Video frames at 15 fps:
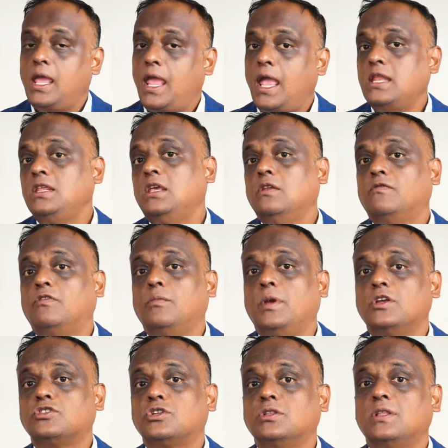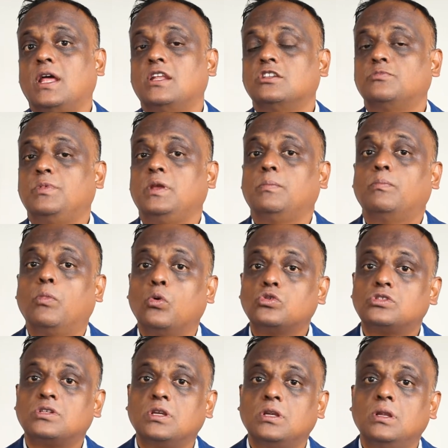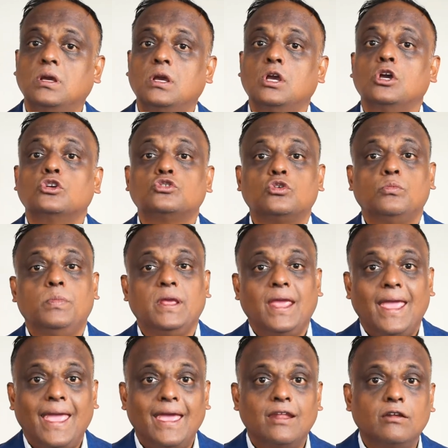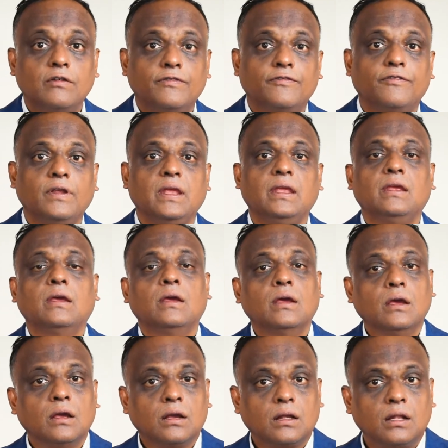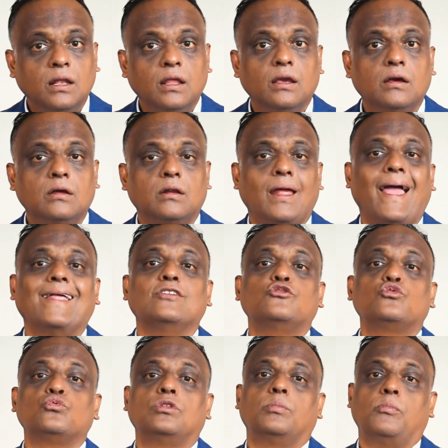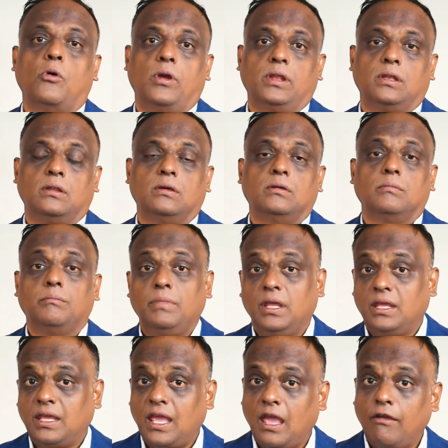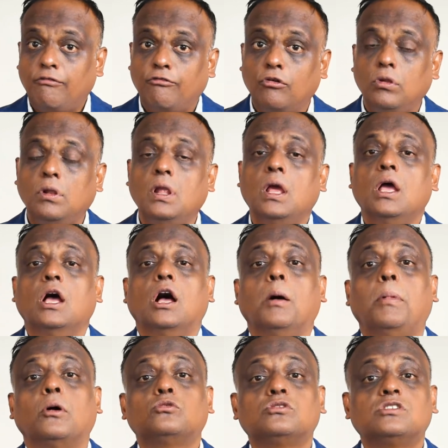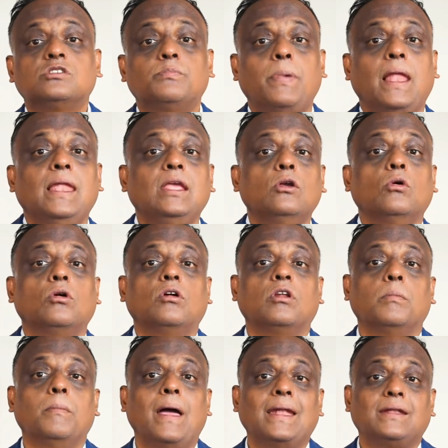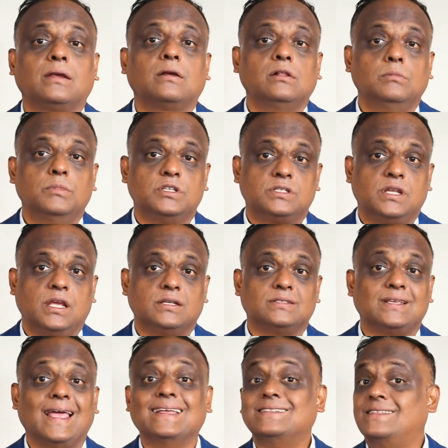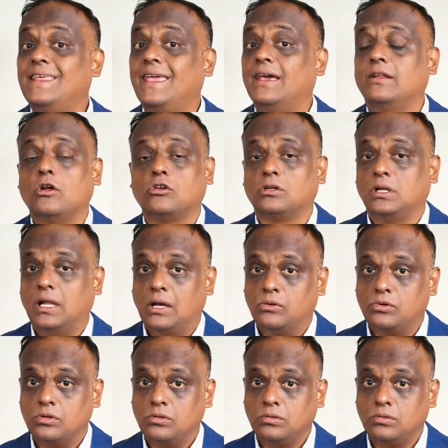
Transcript: Any information that is being posted should be error-free, clear, and to the point. Be careful about spelling or grammatical mistakes as they are not allowed.